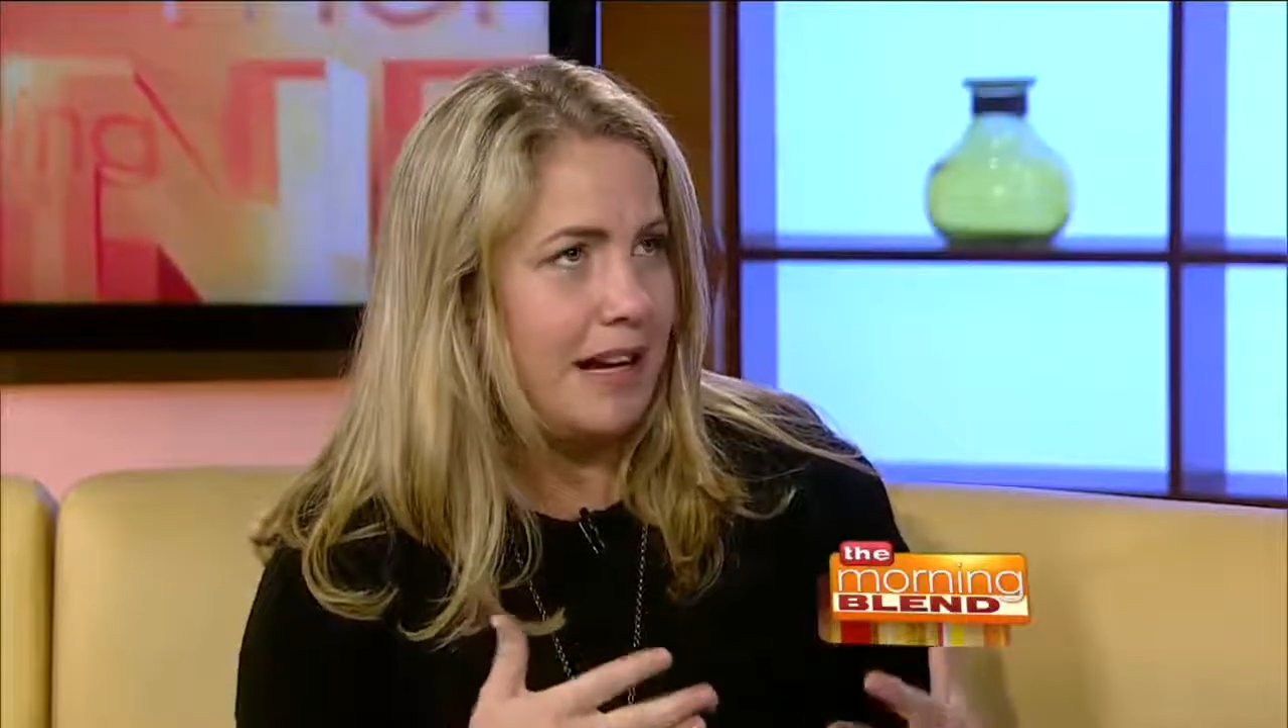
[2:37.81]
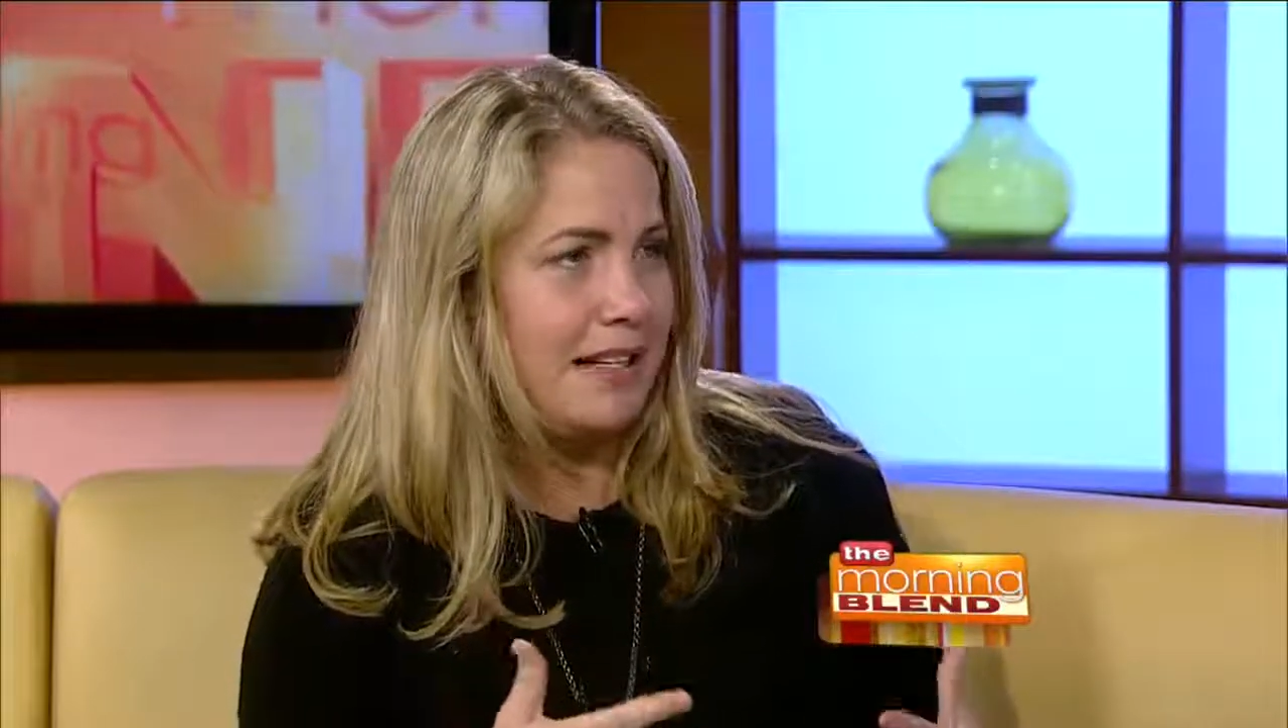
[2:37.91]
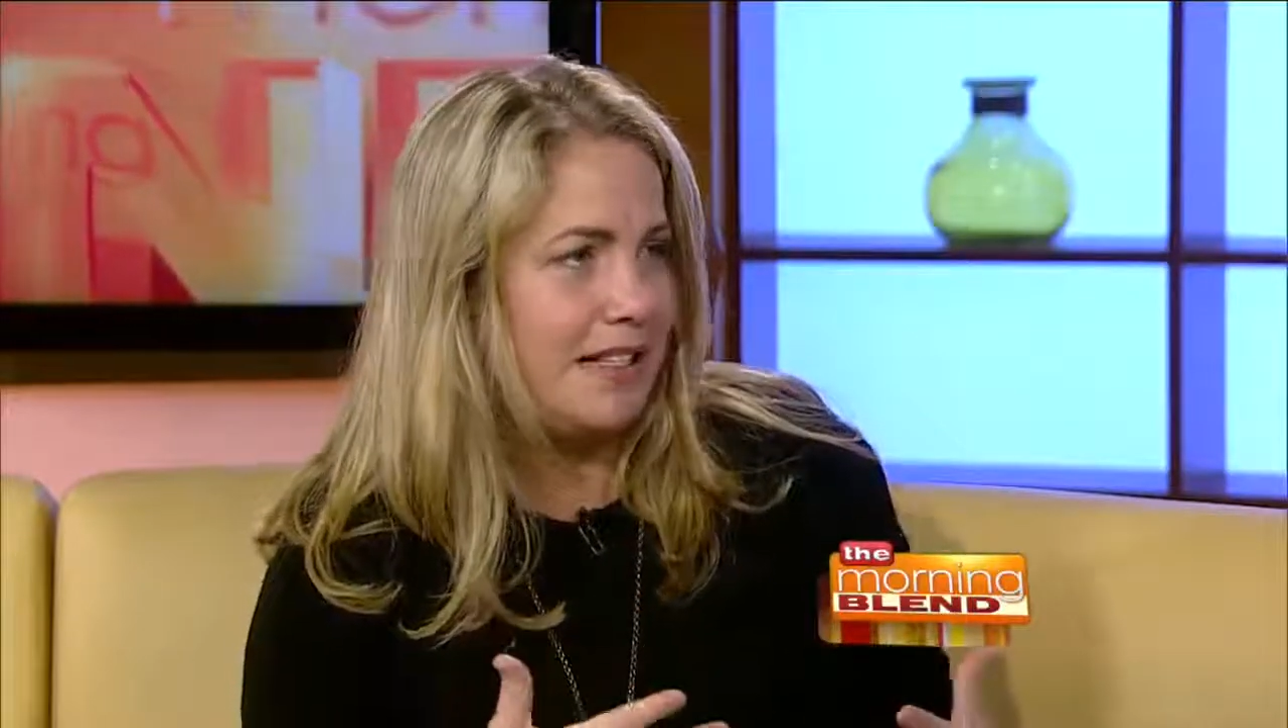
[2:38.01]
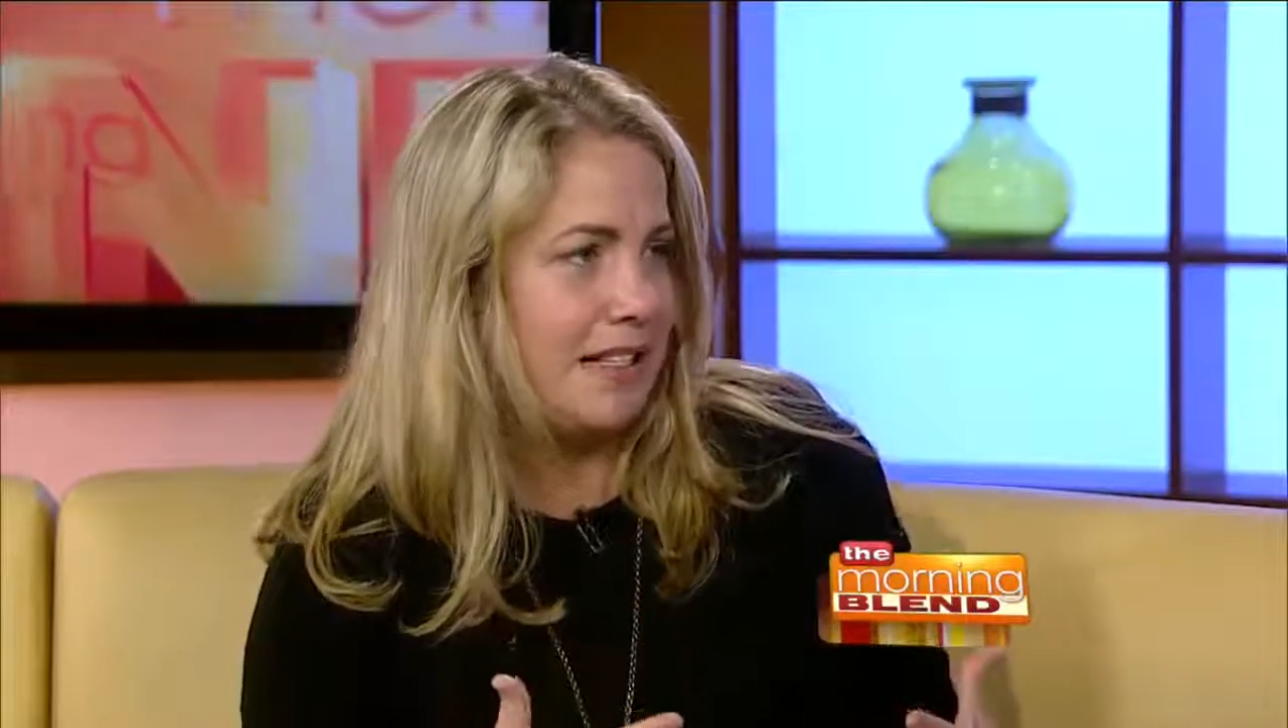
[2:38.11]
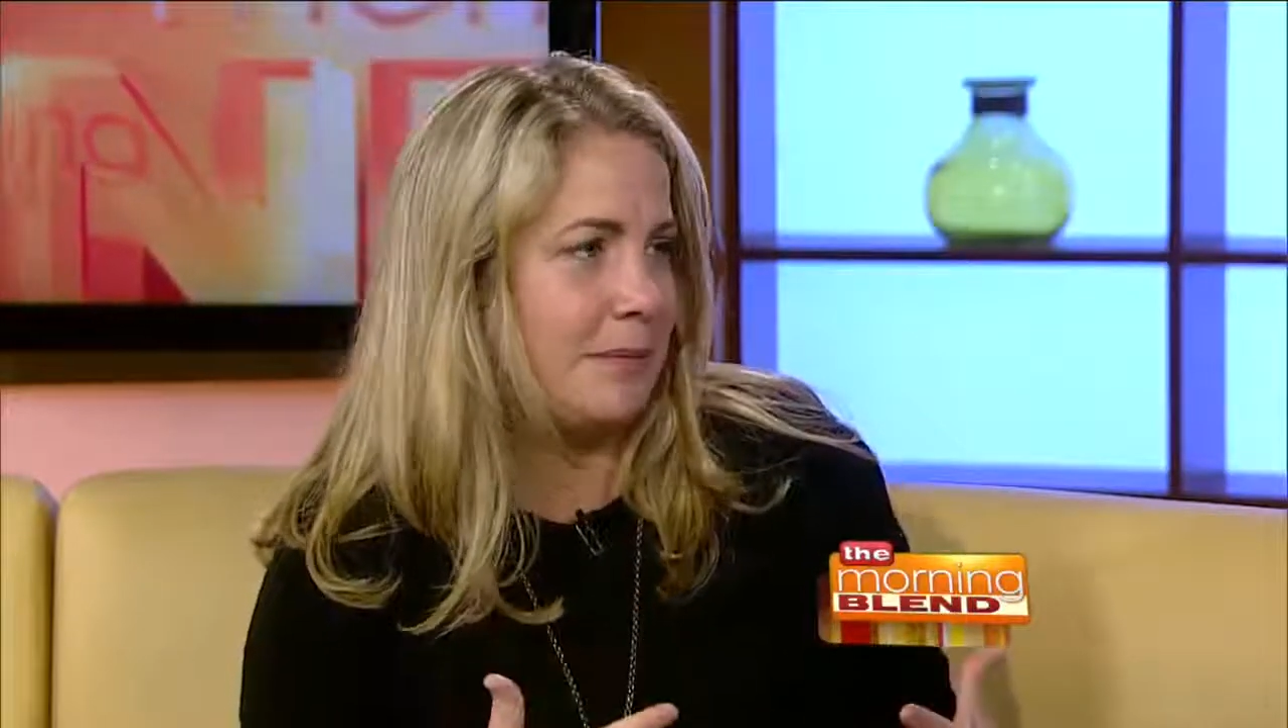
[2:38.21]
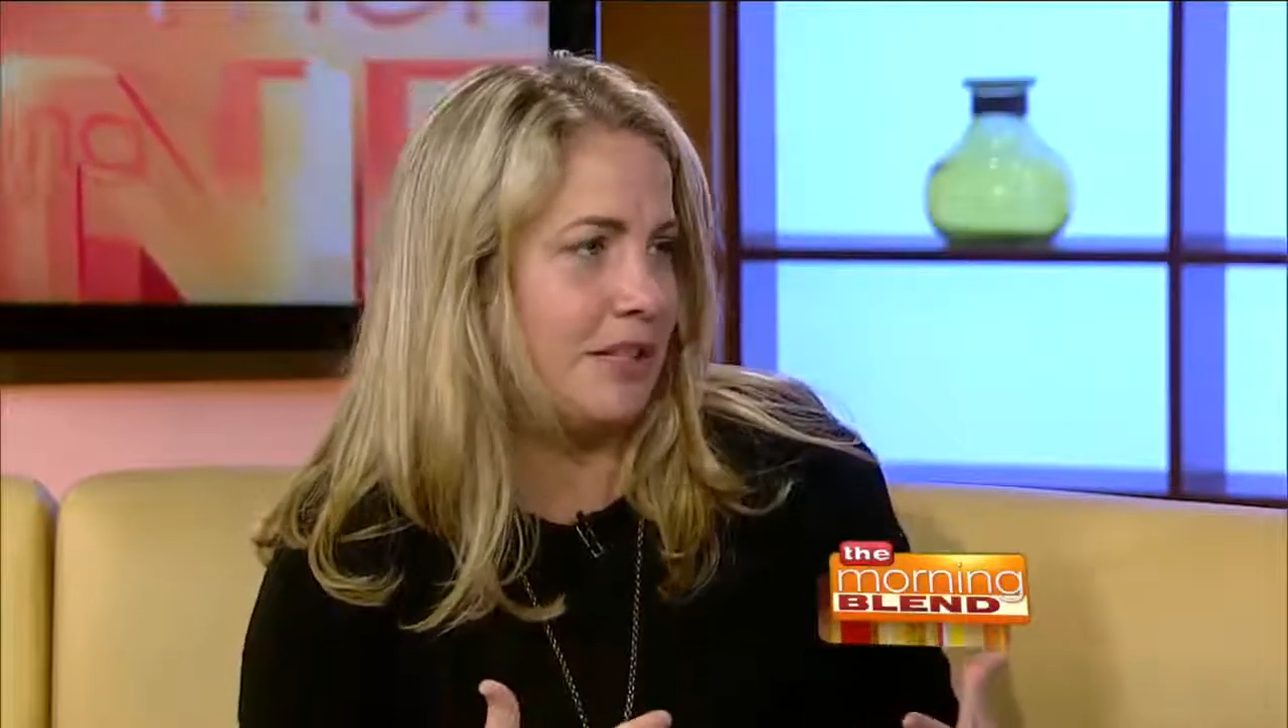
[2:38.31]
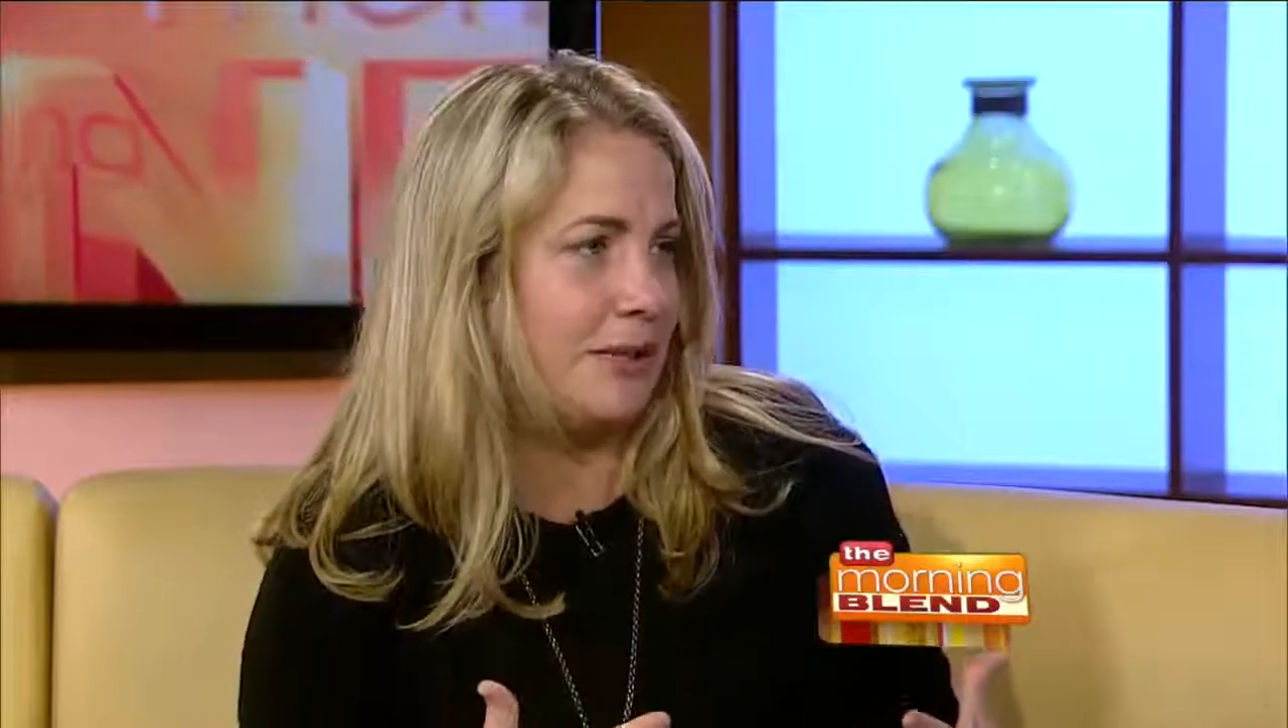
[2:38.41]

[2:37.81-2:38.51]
had a stigma